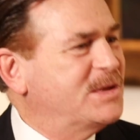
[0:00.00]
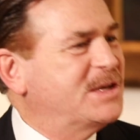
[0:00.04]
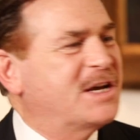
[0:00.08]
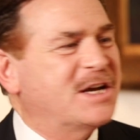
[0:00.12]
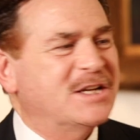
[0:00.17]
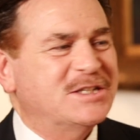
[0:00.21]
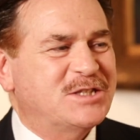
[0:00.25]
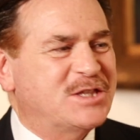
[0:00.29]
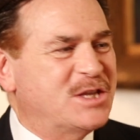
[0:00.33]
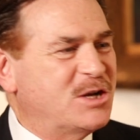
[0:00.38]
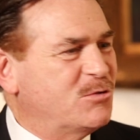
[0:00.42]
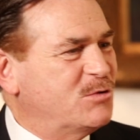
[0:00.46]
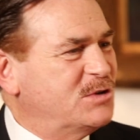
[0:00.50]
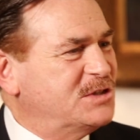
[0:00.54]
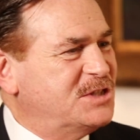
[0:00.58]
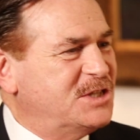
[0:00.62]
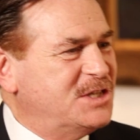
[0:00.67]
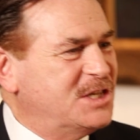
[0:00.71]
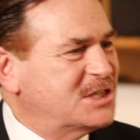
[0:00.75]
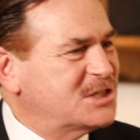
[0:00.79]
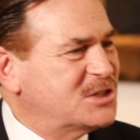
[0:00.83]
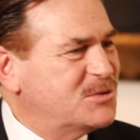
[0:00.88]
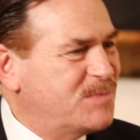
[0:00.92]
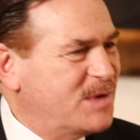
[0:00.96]
because there was
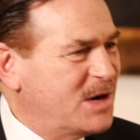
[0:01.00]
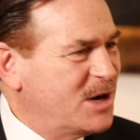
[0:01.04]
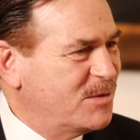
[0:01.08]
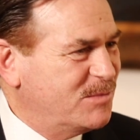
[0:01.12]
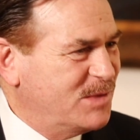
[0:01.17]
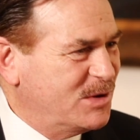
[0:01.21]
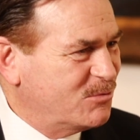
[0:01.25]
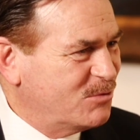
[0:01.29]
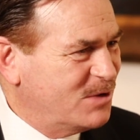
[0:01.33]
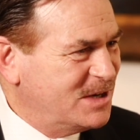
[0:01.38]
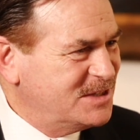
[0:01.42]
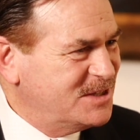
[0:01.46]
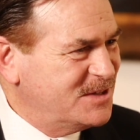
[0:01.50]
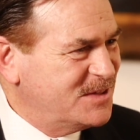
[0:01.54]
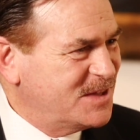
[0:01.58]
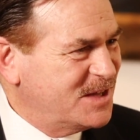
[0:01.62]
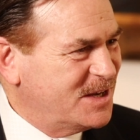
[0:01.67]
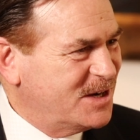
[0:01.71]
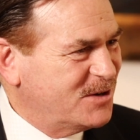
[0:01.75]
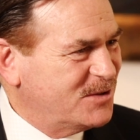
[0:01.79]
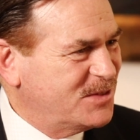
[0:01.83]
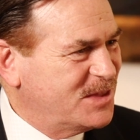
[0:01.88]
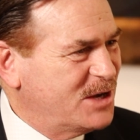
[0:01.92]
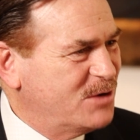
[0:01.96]
an experiment, wasn't
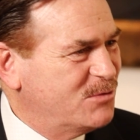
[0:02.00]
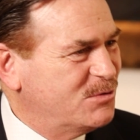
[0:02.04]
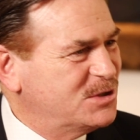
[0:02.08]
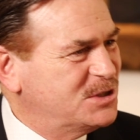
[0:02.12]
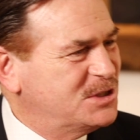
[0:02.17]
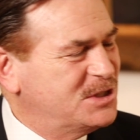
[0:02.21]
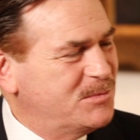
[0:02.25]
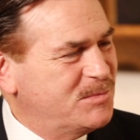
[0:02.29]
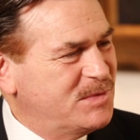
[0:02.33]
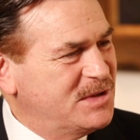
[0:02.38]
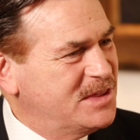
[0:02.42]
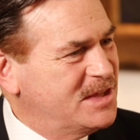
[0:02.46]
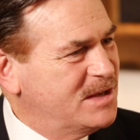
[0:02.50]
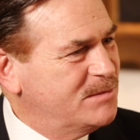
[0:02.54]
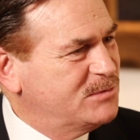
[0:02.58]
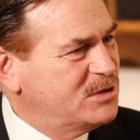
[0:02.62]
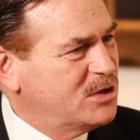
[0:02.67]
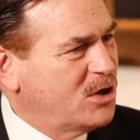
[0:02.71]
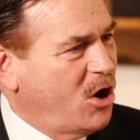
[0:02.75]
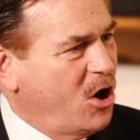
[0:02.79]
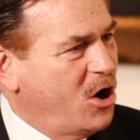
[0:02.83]
there? They were shipping them to